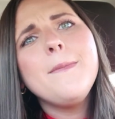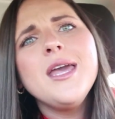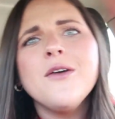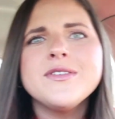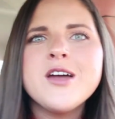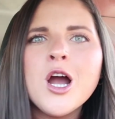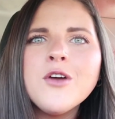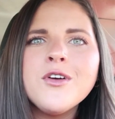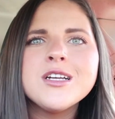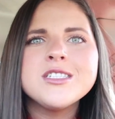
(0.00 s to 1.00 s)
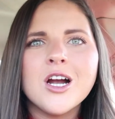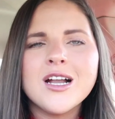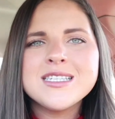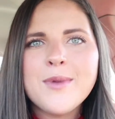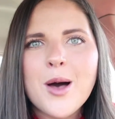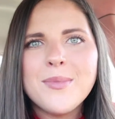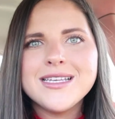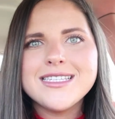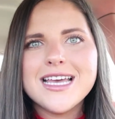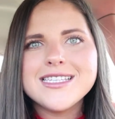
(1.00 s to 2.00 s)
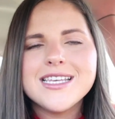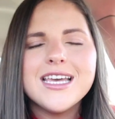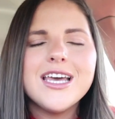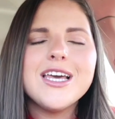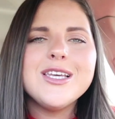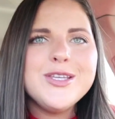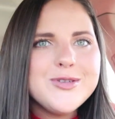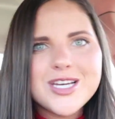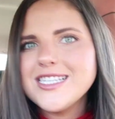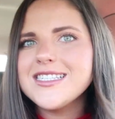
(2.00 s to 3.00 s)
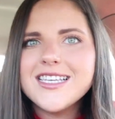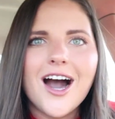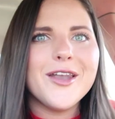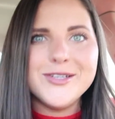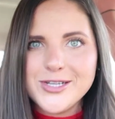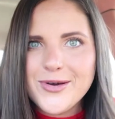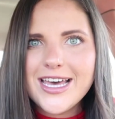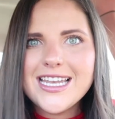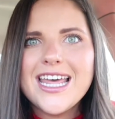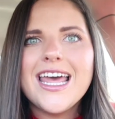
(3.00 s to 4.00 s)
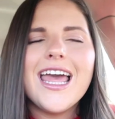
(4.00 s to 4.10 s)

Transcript: be a photographer, start a small business, you just gotta do it.